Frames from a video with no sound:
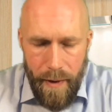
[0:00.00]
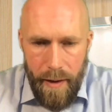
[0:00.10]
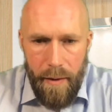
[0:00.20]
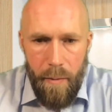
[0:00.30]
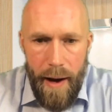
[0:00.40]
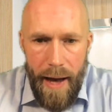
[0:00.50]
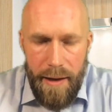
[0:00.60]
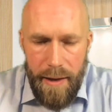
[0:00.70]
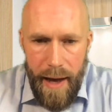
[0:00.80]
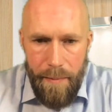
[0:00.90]
what
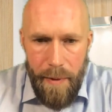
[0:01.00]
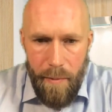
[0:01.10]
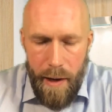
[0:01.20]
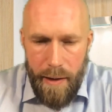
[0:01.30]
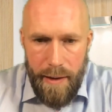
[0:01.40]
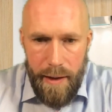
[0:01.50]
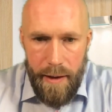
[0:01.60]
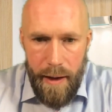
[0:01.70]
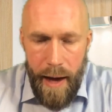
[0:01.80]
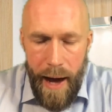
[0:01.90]
actually happened was that
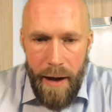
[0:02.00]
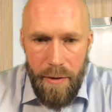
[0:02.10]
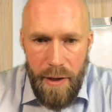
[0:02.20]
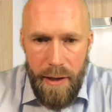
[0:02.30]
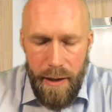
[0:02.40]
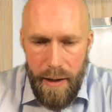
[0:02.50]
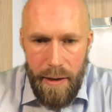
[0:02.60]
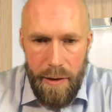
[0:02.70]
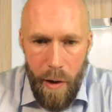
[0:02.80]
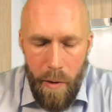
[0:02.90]
IOG is
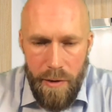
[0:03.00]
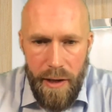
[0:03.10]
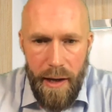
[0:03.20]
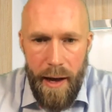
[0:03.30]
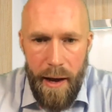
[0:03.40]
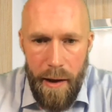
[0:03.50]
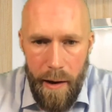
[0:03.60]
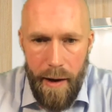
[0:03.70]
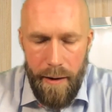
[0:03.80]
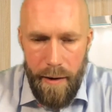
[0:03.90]
launching a
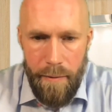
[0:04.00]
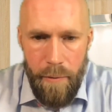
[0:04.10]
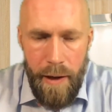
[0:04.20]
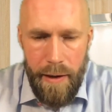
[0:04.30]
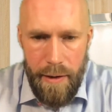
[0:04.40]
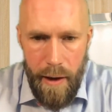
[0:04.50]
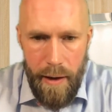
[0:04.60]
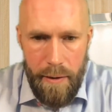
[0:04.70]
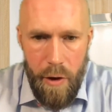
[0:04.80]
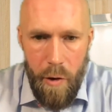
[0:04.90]
lot of really
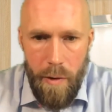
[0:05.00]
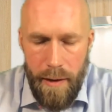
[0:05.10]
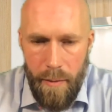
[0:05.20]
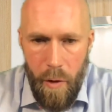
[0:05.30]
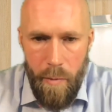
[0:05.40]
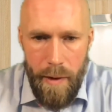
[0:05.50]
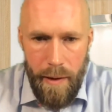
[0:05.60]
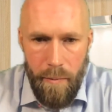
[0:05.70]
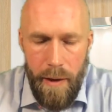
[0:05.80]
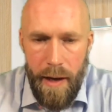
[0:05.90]
solid code at the moment,
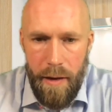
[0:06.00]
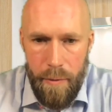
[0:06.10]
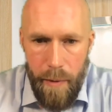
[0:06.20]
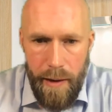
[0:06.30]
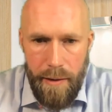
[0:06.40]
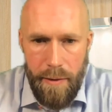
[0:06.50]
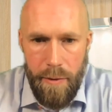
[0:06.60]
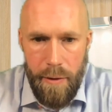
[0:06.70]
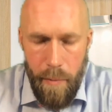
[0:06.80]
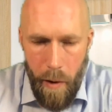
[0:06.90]
and we are thrilled to
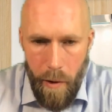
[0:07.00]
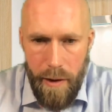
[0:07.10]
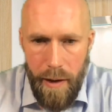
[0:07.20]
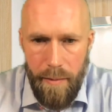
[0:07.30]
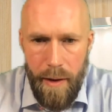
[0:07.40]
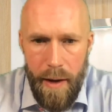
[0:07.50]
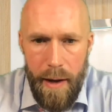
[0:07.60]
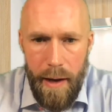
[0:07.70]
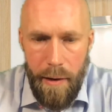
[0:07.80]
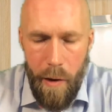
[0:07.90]
support them
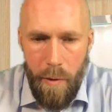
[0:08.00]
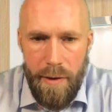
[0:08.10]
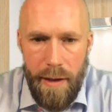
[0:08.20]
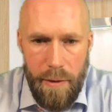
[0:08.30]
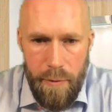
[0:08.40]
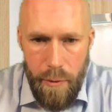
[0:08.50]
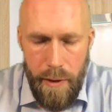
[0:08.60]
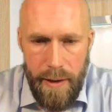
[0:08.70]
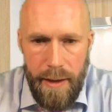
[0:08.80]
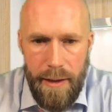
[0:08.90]
in launching a truly
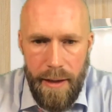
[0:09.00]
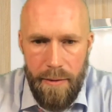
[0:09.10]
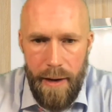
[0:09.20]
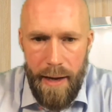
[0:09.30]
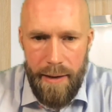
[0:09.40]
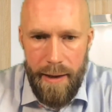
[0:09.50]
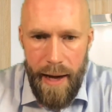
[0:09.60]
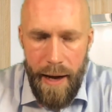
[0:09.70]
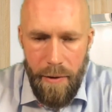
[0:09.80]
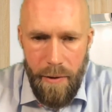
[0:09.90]
decentralized
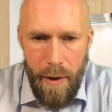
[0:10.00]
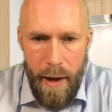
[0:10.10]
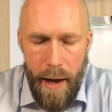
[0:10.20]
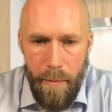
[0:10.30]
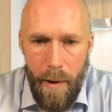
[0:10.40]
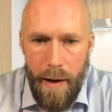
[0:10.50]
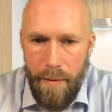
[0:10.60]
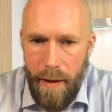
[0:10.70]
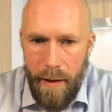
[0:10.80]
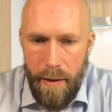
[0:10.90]
Cardano. And one of
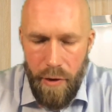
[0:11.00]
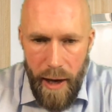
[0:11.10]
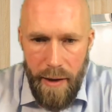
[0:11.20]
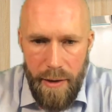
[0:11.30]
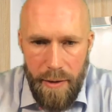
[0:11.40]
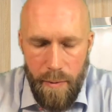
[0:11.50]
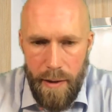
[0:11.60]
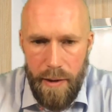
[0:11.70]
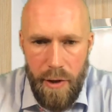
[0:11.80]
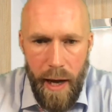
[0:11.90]
the changes was
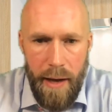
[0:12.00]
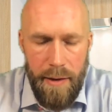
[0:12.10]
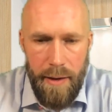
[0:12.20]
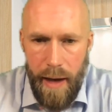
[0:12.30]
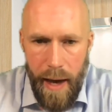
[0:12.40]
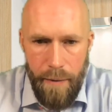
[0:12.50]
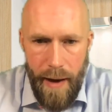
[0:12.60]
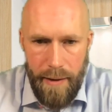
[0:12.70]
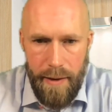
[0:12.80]
a change in the K factor.